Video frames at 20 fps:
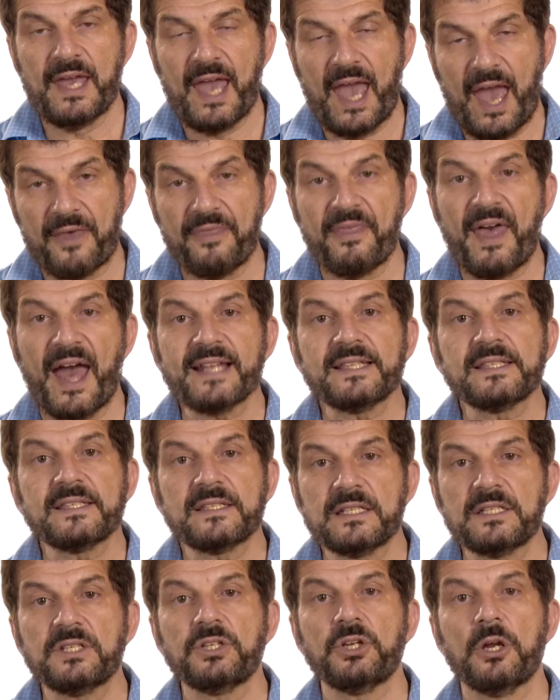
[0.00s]
And that's
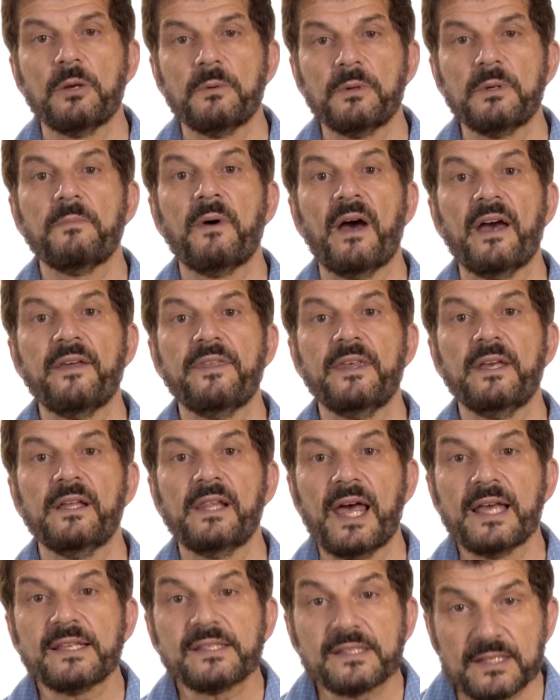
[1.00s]
determined by the
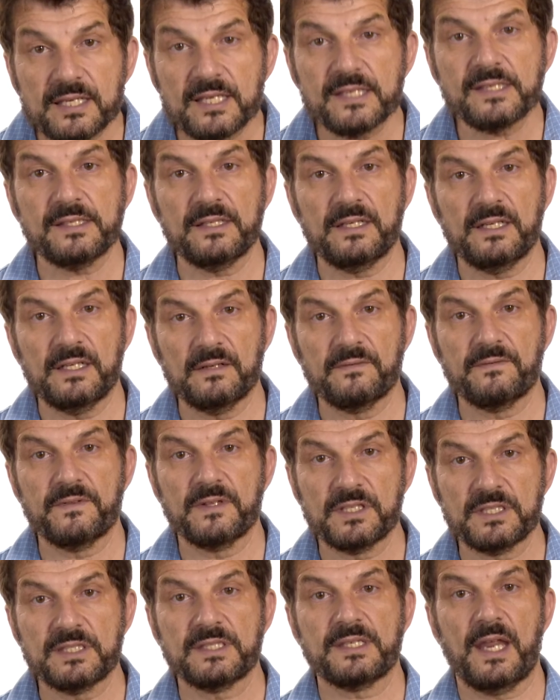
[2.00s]
elasticity of the
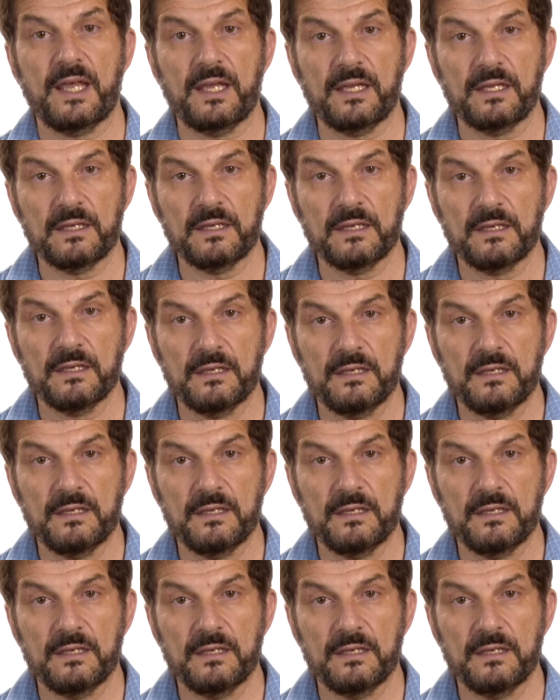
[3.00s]
steak.